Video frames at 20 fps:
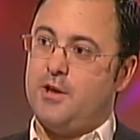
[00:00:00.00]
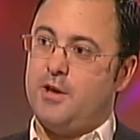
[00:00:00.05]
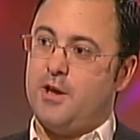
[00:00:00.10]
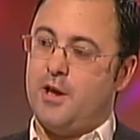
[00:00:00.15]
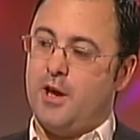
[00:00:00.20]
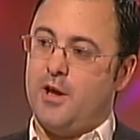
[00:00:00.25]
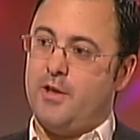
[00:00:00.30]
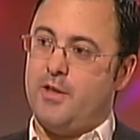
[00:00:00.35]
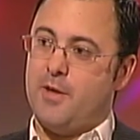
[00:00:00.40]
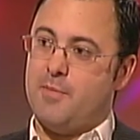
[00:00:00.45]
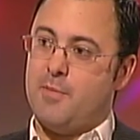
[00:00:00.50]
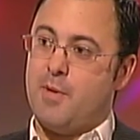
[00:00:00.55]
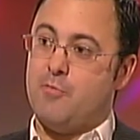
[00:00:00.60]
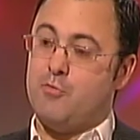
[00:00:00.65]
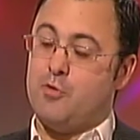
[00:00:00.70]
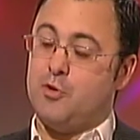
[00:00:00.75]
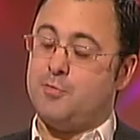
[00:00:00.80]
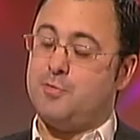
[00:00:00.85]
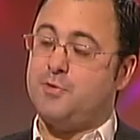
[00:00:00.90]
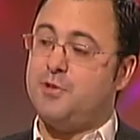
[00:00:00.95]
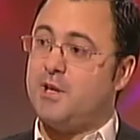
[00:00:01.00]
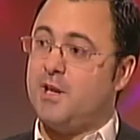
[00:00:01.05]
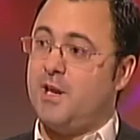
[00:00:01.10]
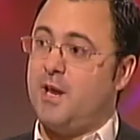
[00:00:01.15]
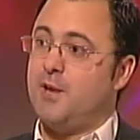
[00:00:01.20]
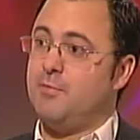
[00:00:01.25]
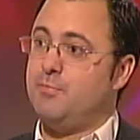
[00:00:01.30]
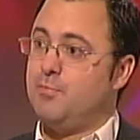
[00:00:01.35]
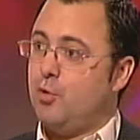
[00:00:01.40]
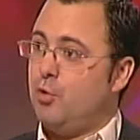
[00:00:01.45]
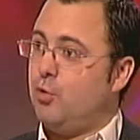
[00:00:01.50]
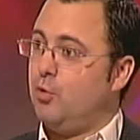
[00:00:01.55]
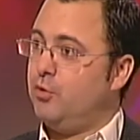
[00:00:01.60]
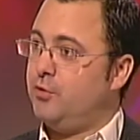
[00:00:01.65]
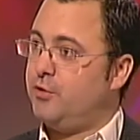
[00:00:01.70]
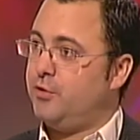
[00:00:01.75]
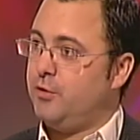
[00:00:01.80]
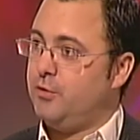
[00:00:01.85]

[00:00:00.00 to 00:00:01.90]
their memories, particularly Ed Balls,